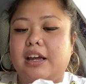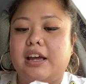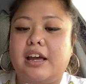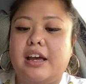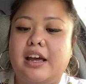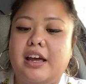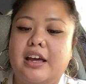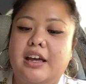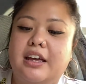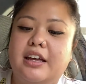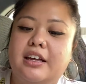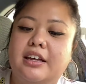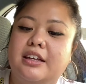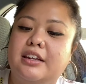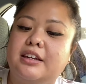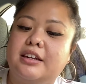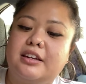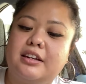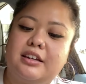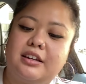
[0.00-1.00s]
and
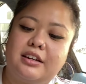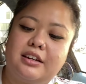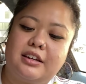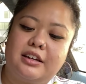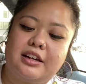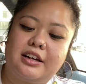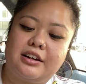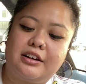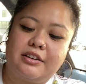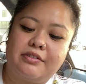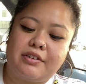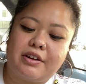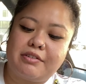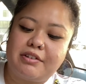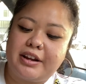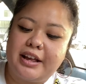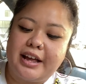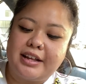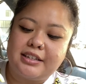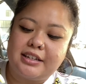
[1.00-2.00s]
I've already
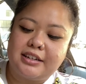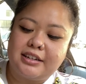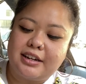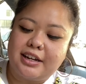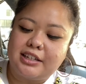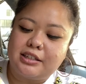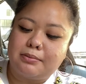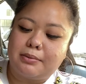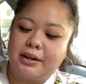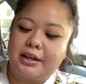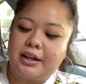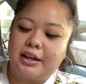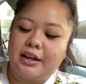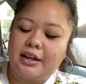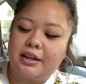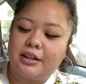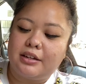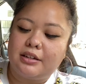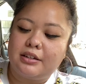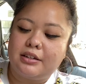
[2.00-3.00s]
hand sanitized my
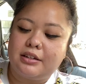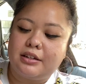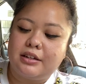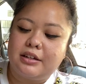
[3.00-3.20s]
hand.